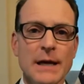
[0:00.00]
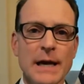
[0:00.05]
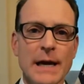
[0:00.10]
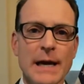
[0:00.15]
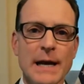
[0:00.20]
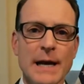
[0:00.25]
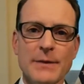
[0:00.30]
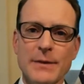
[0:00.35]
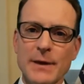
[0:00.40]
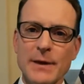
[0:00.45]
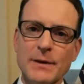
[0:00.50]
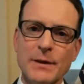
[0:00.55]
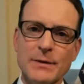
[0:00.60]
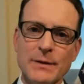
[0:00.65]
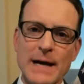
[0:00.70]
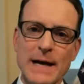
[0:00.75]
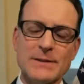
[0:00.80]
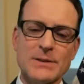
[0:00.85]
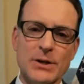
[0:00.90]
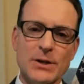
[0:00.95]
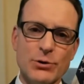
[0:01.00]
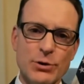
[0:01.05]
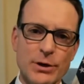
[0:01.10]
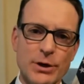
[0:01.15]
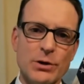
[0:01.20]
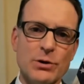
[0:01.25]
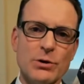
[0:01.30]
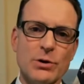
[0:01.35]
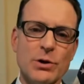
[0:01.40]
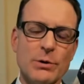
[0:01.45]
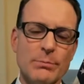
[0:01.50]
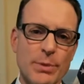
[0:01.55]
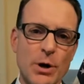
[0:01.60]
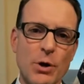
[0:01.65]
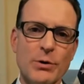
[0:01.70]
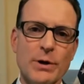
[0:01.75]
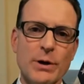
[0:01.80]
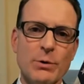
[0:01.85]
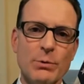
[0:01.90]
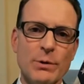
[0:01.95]
And I think that that's a critical
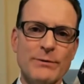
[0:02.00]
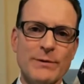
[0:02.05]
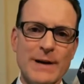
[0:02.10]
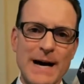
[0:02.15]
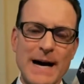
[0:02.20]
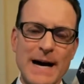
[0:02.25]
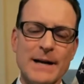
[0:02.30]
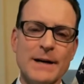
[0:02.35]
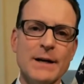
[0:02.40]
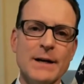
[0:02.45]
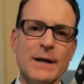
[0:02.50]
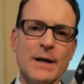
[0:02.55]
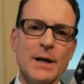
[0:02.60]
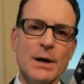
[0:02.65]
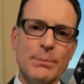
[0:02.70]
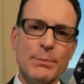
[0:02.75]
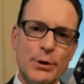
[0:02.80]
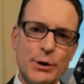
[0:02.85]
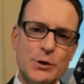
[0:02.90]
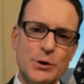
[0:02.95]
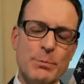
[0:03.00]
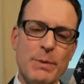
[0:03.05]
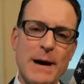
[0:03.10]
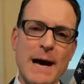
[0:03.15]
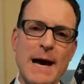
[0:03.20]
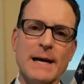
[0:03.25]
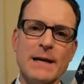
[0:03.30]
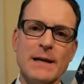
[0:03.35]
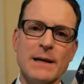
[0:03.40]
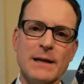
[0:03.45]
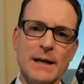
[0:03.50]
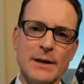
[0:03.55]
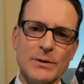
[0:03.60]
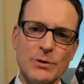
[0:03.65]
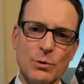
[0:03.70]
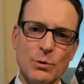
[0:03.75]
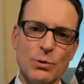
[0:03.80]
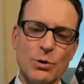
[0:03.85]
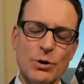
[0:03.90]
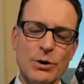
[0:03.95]
component. We've got to push back,
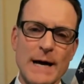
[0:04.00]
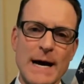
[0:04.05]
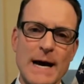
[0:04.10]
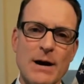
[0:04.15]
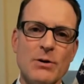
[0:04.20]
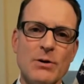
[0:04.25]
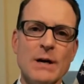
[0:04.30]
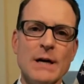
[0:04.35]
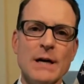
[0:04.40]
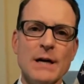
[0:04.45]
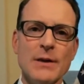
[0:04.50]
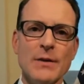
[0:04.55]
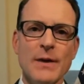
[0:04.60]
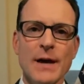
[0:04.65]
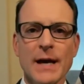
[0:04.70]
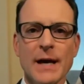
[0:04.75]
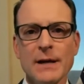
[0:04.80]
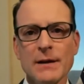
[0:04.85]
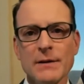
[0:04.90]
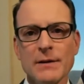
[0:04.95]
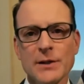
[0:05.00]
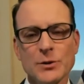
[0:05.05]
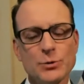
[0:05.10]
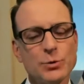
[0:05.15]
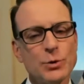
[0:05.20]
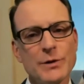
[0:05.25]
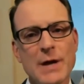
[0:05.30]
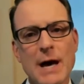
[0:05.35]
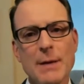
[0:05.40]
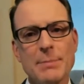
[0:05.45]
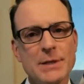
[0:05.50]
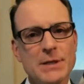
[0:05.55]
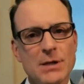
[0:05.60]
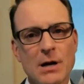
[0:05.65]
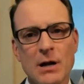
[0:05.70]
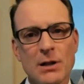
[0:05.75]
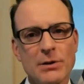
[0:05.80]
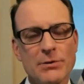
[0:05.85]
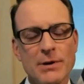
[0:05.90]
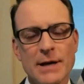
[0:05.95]
get the word out that this will not be
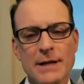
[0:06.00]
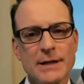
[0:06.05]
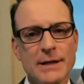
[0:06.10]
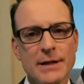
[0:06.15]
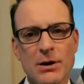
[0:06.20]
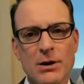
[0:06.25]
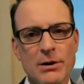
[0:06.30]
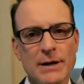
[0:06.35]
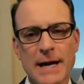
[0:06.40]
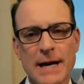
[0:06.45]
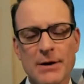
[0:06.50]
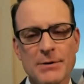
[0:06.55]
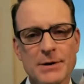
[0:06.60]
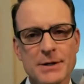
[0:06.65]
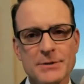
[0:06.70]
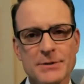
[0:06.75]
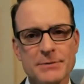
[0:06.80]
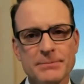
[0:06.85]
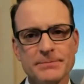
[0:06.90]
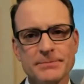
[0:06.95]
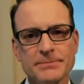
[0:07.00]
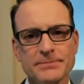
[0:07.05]
tolerated in our counties.